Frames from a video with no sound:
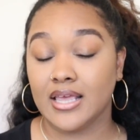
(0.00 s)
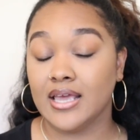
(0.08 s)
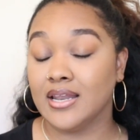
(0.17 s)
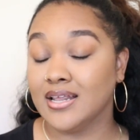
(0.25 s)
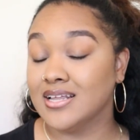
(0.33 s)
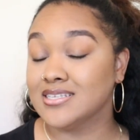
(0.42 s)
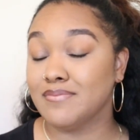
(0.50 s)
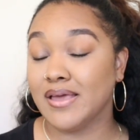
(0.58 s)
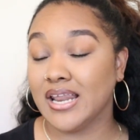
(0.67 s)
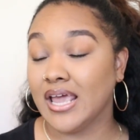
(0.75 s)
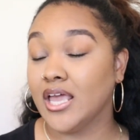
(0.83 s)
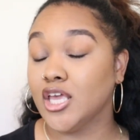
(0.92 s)
And it has
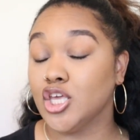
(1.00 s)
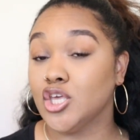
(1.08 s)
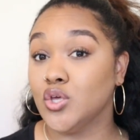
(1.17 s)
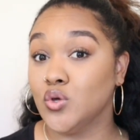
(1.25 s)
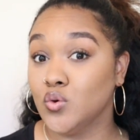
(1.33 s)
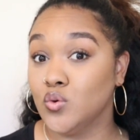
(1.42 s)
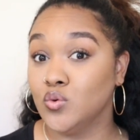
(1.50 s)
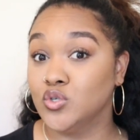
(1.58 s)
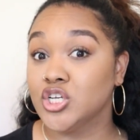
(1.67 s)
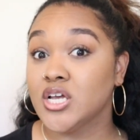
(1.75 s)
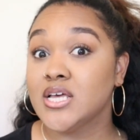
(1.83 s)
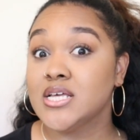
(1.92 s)
made a
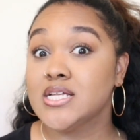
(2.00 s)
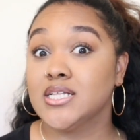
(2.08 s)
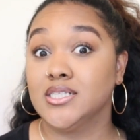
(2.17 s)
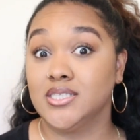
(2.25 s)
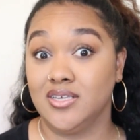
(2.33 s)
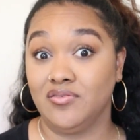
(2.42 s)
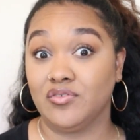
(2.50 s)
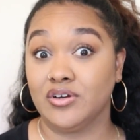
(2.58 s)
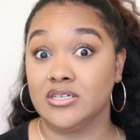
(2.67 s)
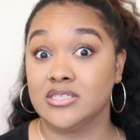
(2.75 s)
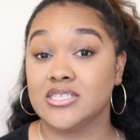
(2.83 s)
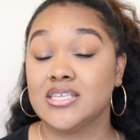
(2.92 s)
huge
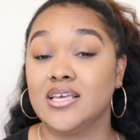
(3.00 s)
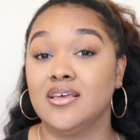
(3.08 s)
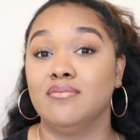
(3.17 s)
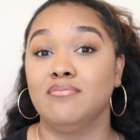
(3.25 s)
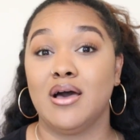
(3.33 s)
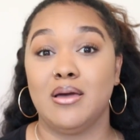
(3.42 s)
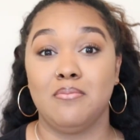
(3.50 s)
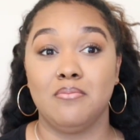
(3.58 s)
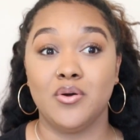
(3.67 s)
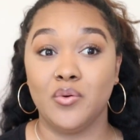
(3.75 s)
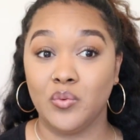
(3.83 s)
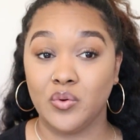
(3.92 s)
difference in my
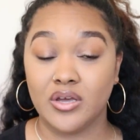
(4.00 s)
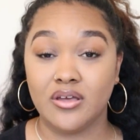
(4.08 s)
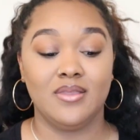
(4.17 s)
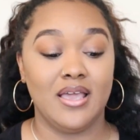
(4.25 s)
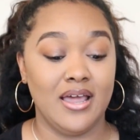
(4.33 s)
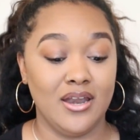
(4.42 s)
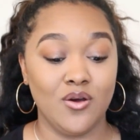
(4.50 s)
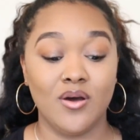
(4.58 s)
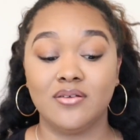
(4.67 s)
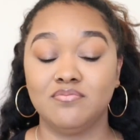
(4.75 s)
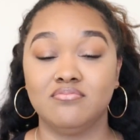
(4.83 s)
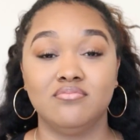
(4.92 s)
mood. I know
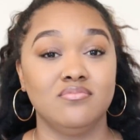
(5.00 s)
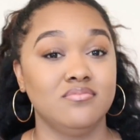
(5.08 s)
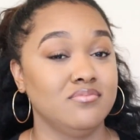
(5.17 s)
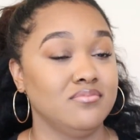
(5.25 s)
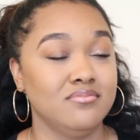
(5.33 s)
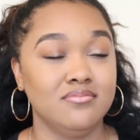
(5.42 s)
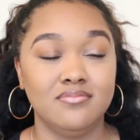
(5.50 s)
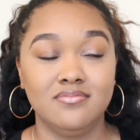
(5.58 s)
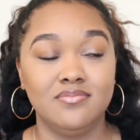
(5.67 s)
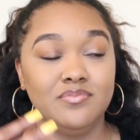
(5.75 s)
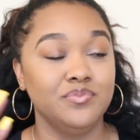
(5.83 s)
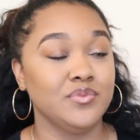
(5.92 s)
I
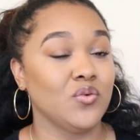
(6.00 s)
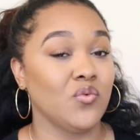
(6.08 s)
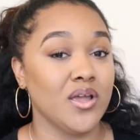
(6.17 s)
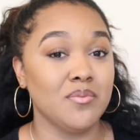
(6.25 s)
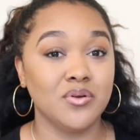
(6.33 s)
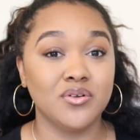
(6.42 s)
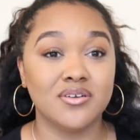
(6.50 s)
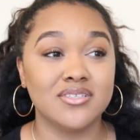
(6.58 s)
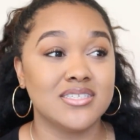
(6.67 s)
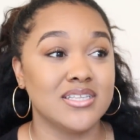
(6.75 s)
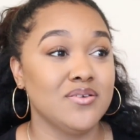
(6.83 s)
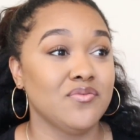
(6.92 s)
rambled
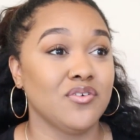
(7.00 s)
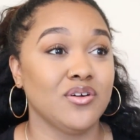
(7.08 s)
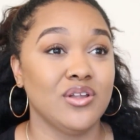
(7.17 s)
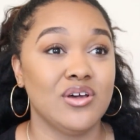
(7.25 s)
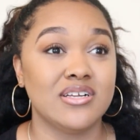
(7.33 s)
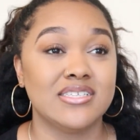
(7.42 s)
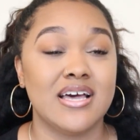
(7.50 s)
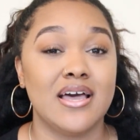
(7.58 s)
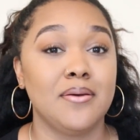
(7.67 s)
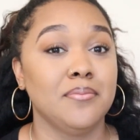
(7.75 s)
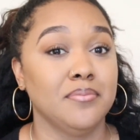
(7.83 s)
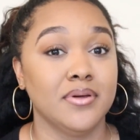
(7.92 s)
on sleep for a long
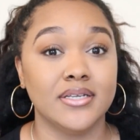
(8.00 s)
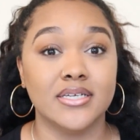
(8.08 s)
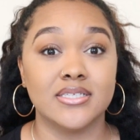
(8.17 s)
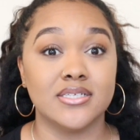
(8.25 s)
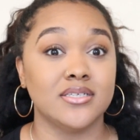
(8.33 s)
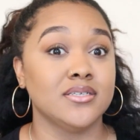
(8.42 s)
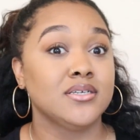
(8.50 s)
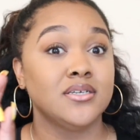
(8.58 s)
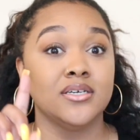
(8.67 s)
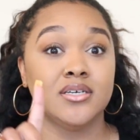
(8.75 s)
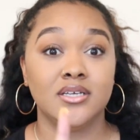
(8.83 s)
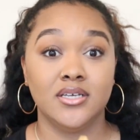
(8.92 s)
time, but listen,
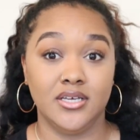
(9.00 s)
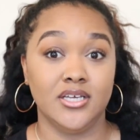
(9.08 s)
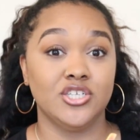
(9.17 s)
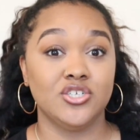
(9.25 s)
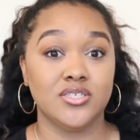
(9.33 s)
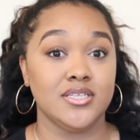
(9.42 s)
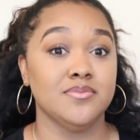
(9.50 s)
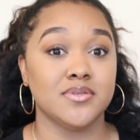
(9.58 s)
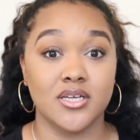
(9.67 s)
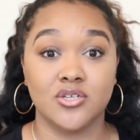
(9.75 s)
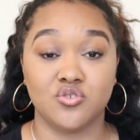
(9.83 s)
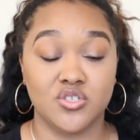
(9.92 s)
get your sleep
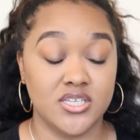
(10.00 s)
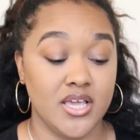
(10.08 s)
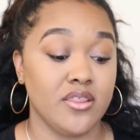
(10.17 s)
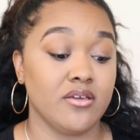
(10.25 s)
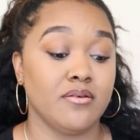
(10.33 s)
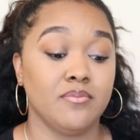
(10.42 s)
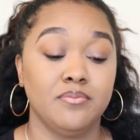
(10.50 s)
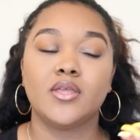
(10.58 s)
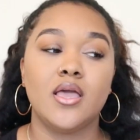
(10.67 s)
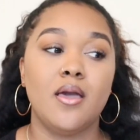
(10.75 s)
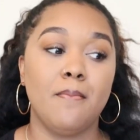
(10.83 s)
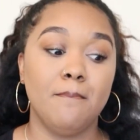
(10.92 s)
schedule together.
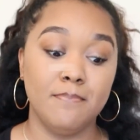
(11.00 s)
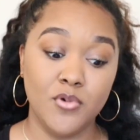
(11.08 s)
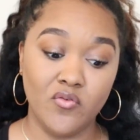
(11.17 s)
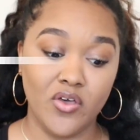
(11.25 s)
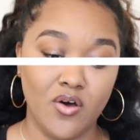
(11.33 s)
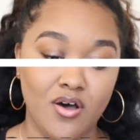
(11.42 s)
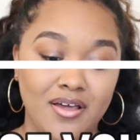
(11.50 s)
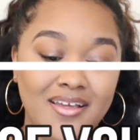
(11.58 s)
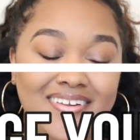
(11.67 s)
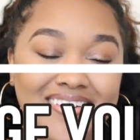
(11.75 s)
Moving on.